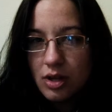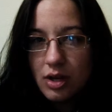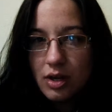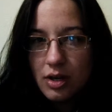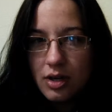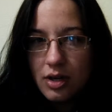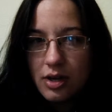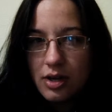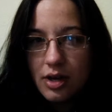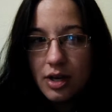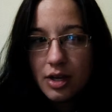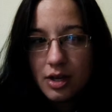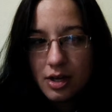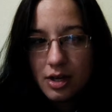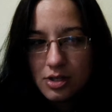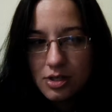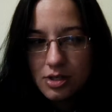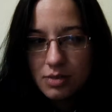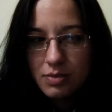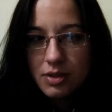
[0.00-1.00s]
lung and I could
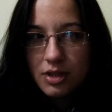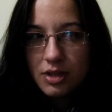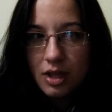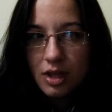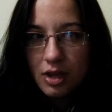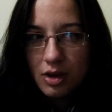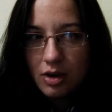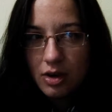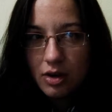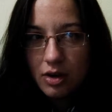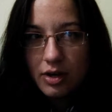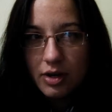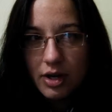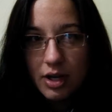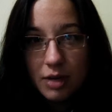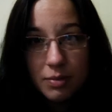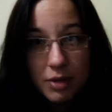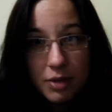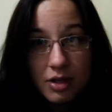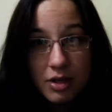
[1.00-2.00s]
end up in the ER and
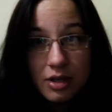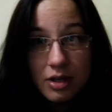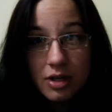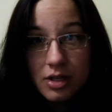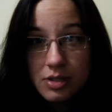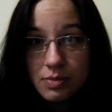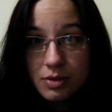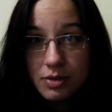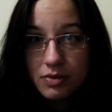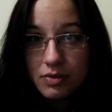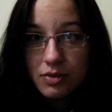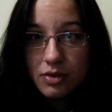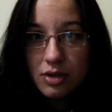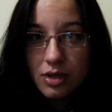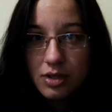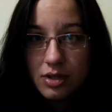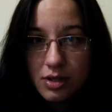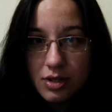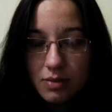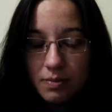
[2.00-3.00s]
I could be in the hospital for a
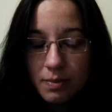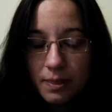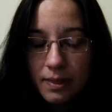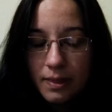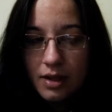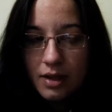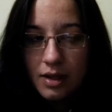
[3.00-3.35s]
long time.